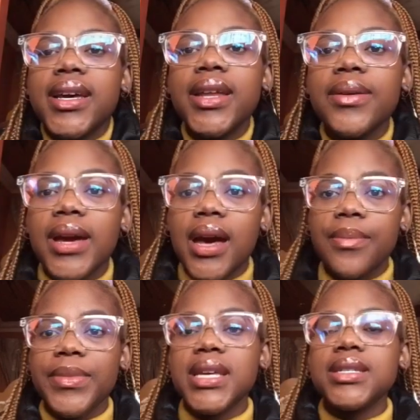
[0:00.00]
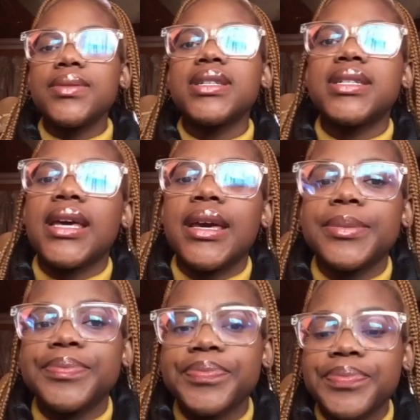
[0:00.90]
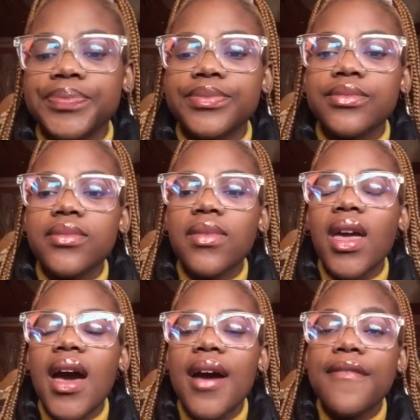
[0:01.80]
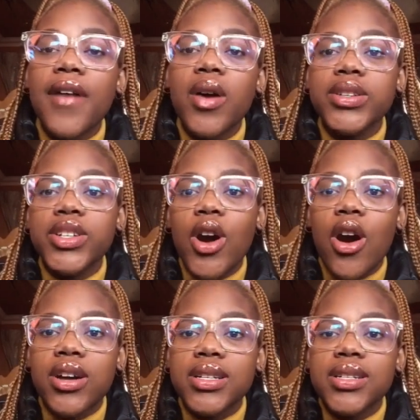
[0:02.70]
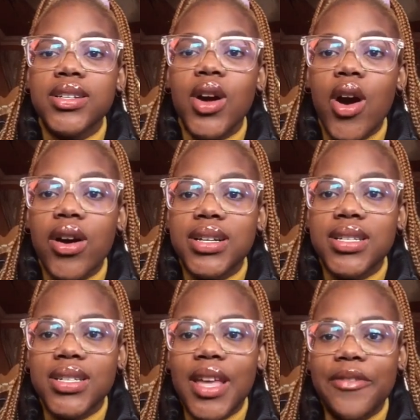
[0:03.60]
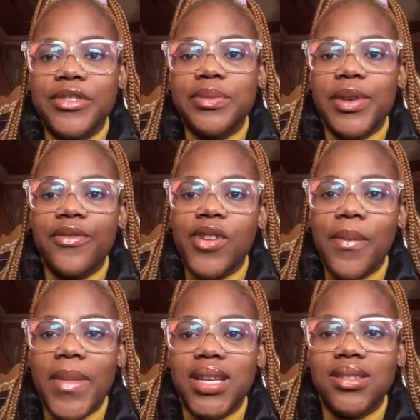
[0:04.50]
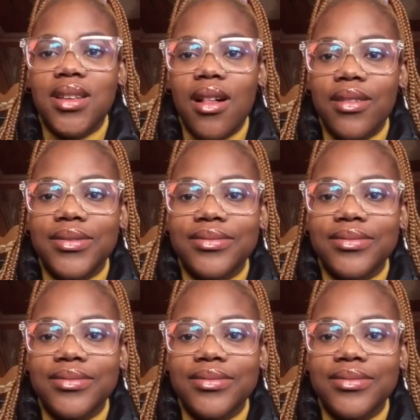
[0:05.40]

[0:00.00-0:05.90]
Anyway, as I was saying, I found God. God saved me from myself.